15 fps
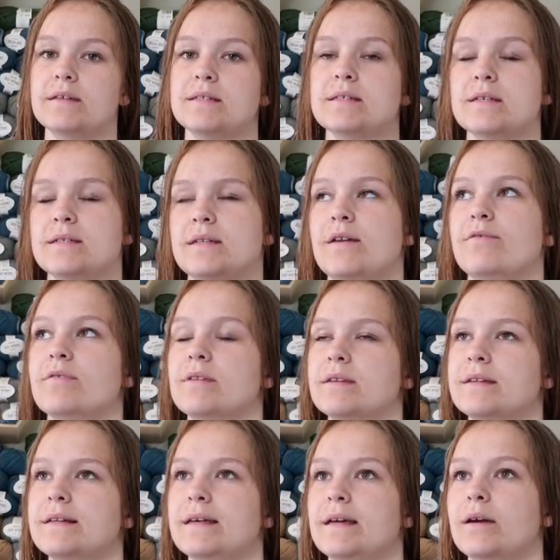this is
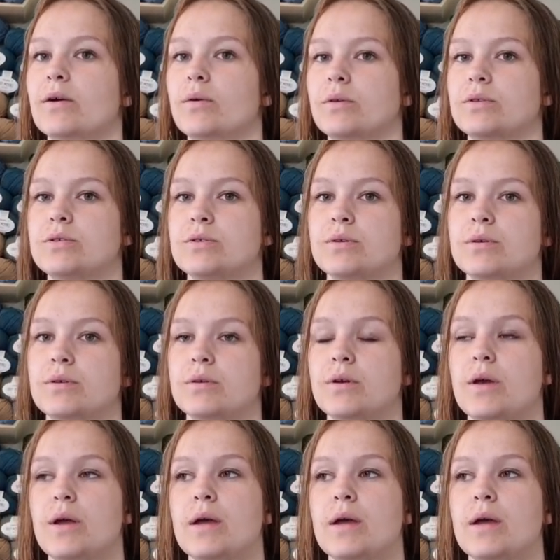definitely going to